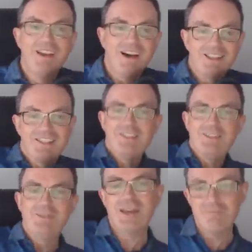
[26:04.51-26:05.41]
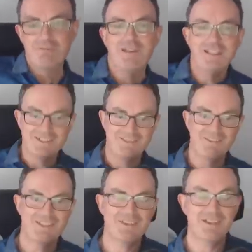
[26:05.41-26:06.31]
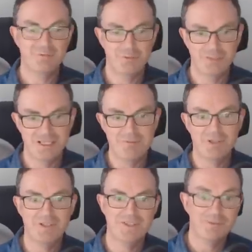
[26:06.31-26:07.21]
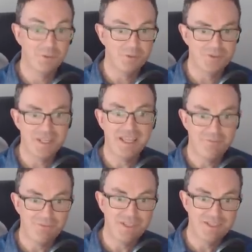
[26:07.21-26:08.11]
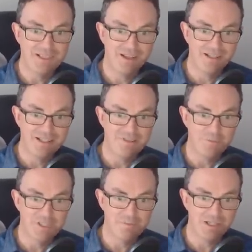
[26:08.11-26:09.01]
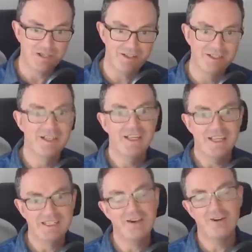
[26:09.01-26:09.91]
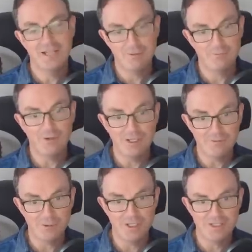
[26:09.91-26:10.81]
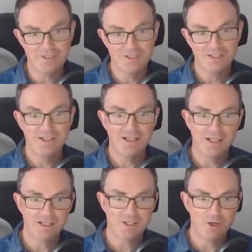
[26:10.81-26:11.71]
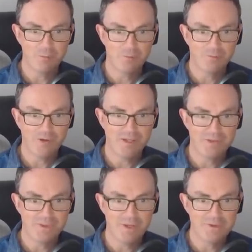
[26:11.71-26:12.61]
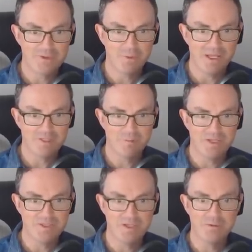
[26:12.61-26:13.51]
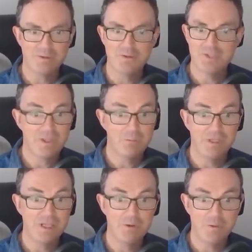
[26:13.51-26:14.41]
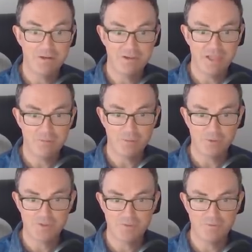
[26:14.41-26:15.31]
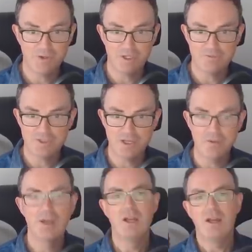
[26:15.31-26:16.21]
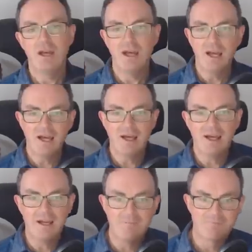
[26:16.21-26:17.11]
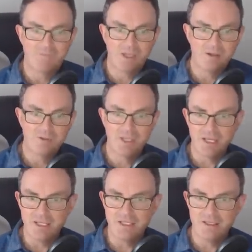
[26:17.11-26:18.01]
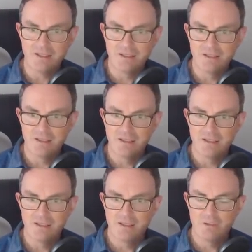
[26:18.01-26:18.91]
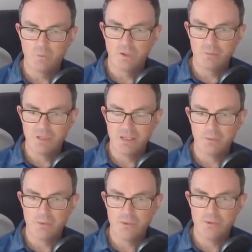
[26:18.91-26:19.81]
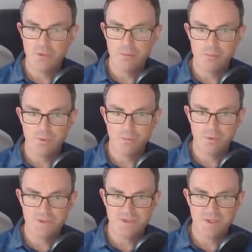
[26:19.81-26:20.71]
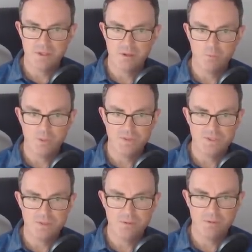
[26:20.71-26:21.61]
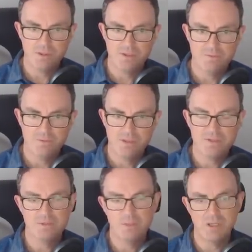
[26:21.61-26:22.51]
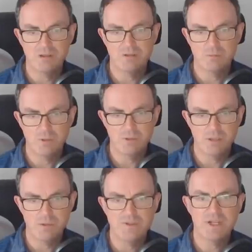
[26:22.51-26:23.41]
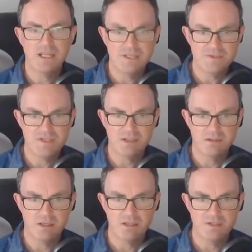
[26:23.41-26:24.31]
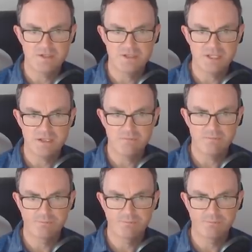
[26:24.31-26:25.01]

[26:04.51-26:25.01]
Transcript: I can do that relatively straightforwardly because of course if this line is a whisper line, it can't have five on it, and I can't put five in those squares by Sudoku, so there'd be nowhere in that box for five to go. Ah, okay. What about thermometer? One, two, it's well, Oh, it's an eight cell line, isn't it?